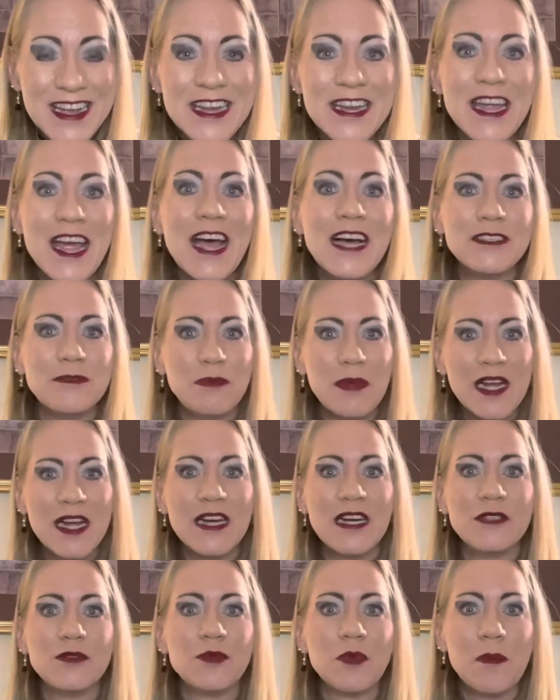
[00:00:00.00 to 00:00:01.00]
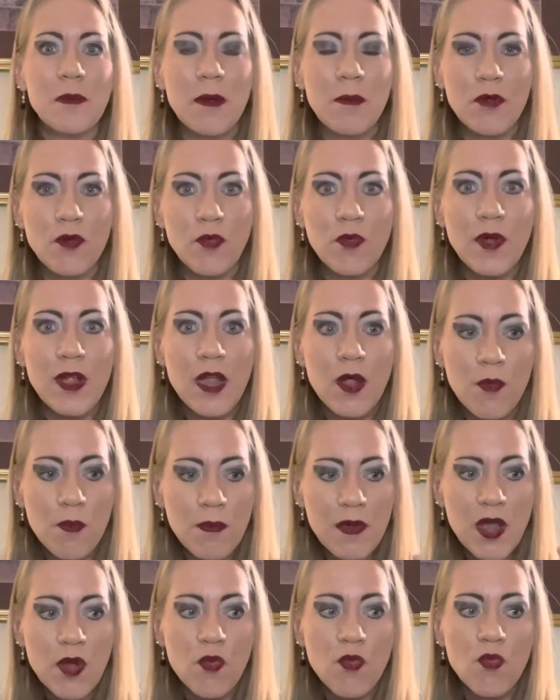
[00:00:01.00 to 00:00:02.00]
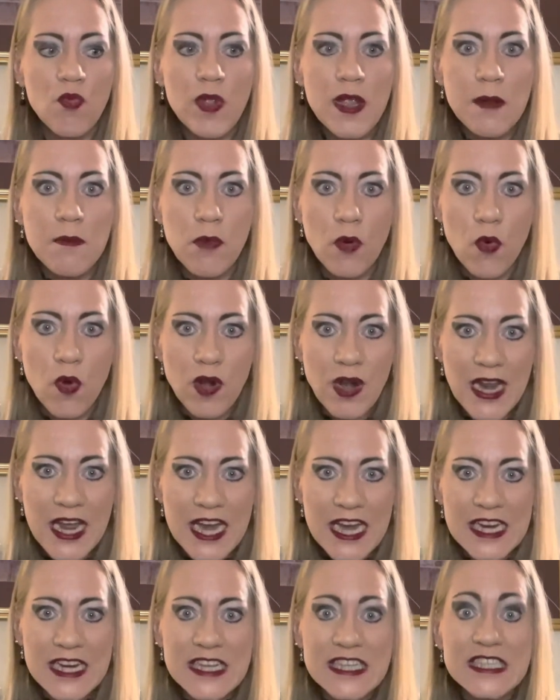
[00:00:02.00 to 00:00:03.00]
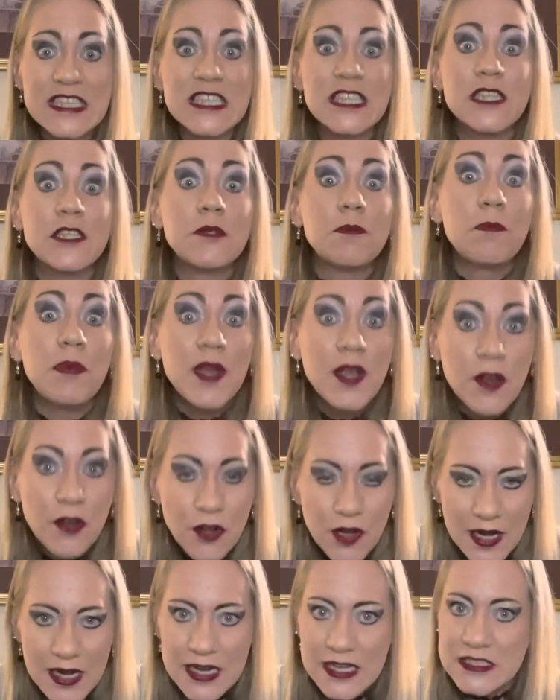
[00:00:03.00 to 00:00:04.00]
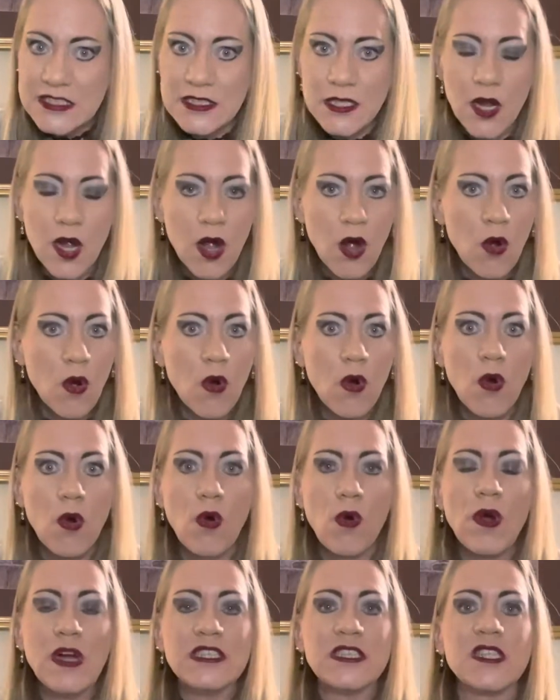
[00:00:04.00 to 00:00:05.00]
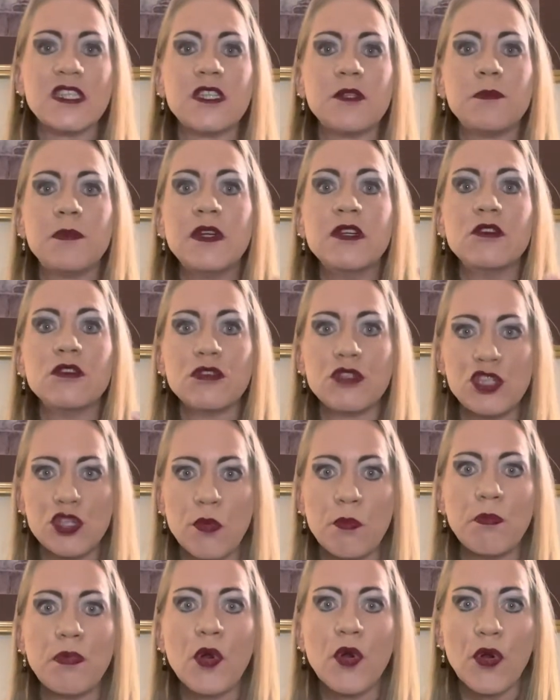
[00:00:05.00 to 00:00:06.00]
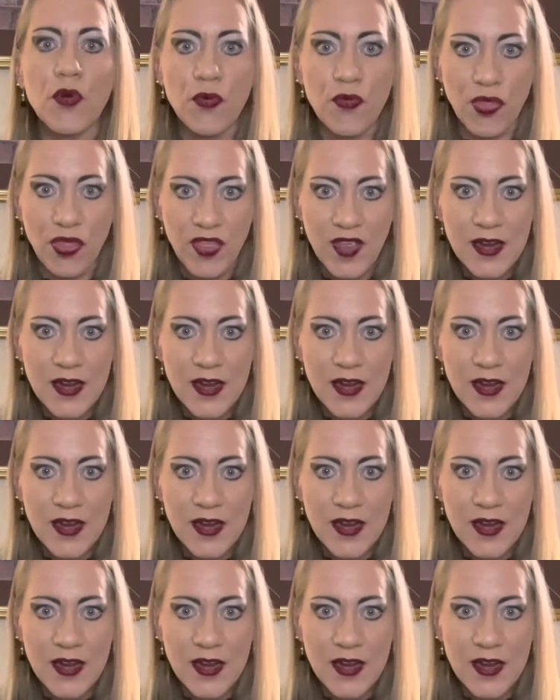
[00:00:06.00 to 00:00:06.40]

Yes, because remember, re, being reborn again in spirit. It's a whole. It's a spiritual birth.